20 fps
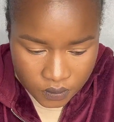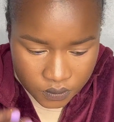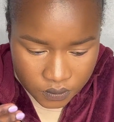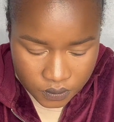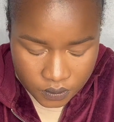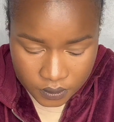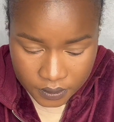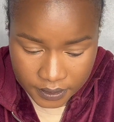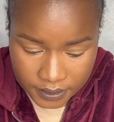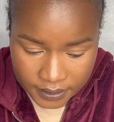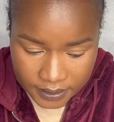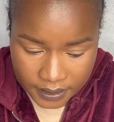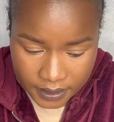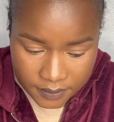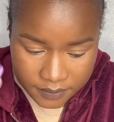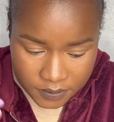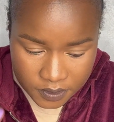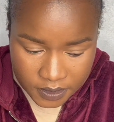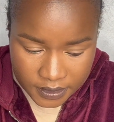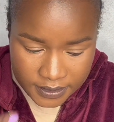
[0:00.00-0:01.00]
Okay,
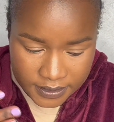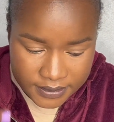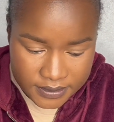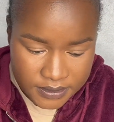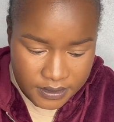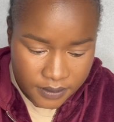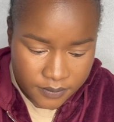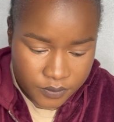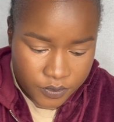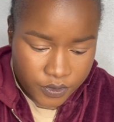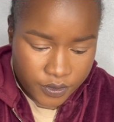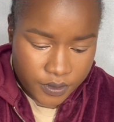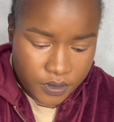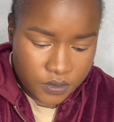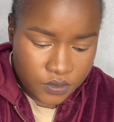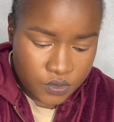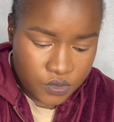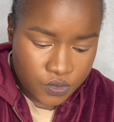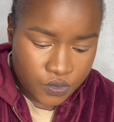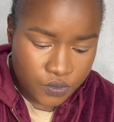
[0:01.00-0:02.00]
up next, I'm going
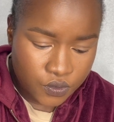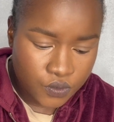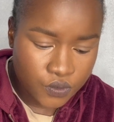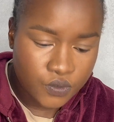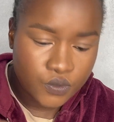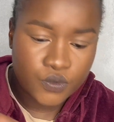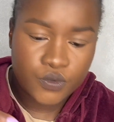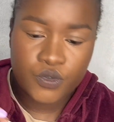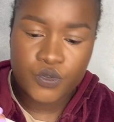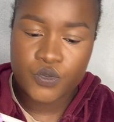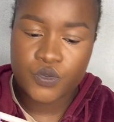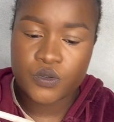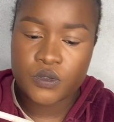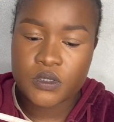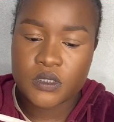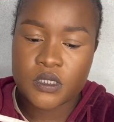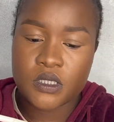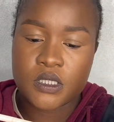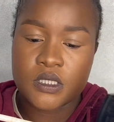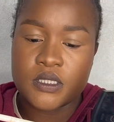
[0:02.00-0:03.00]
to use
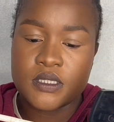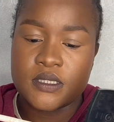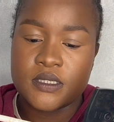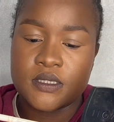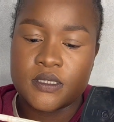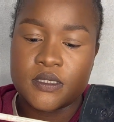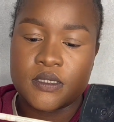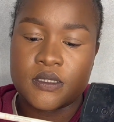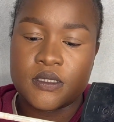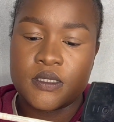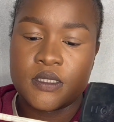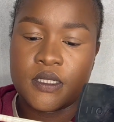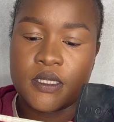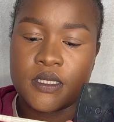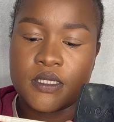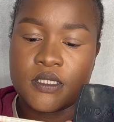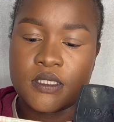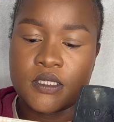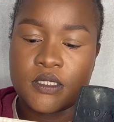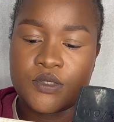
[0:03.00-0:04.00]
this
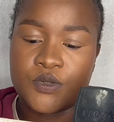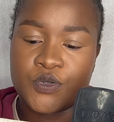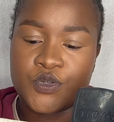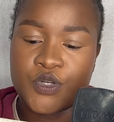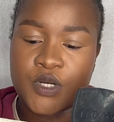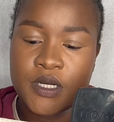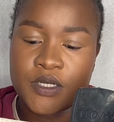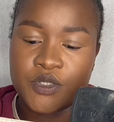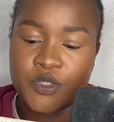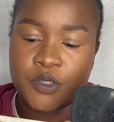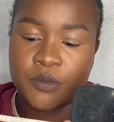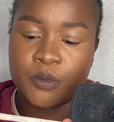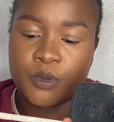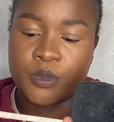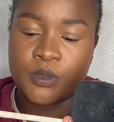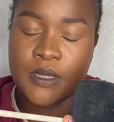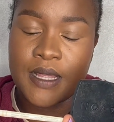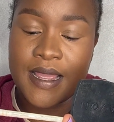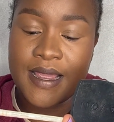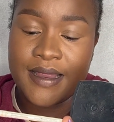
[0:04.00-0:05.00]
NYX
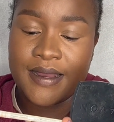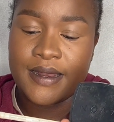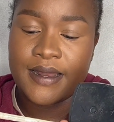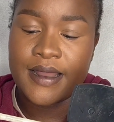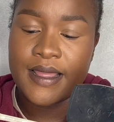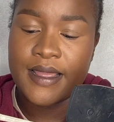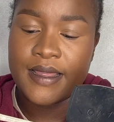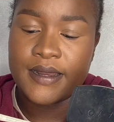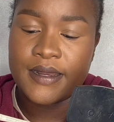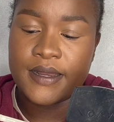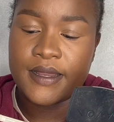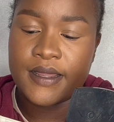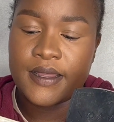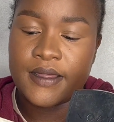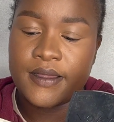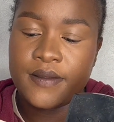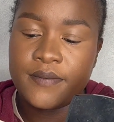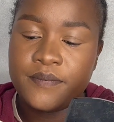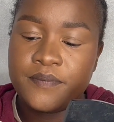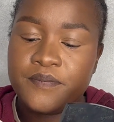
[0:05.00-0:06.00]
retractable
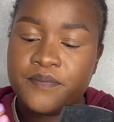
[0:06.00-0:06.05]
eyeliner.